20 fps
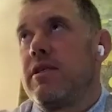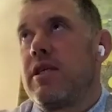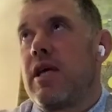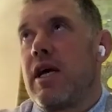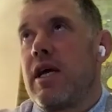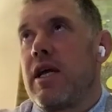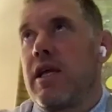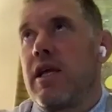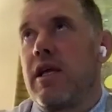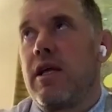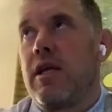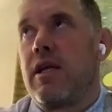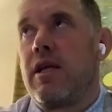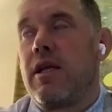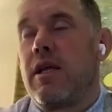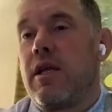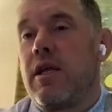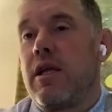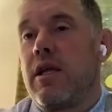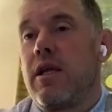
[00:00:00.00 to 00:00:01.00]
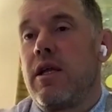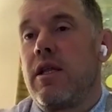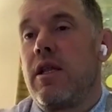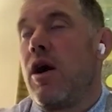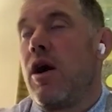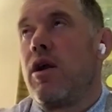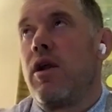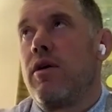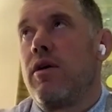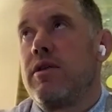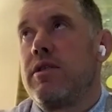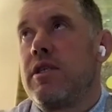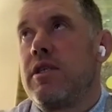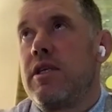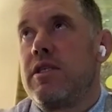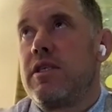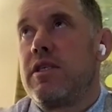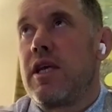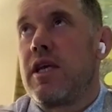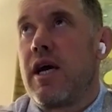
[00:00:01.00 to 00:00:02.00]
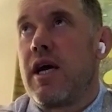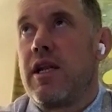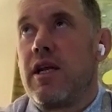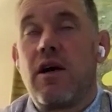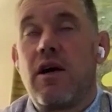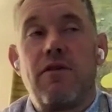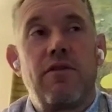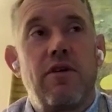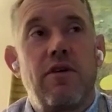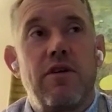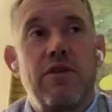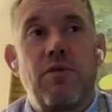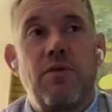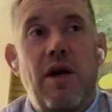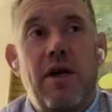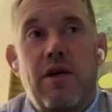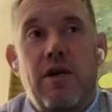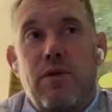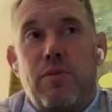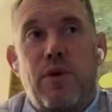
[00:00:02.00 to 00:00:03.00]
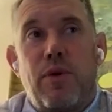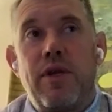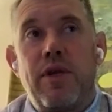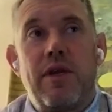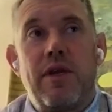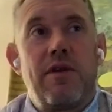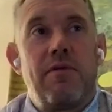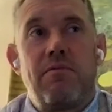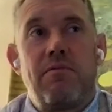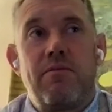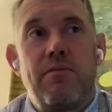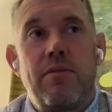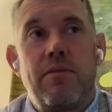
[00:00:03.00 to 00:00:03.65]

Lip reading: it's of... like, no, it's the kind of golf course where I could put you,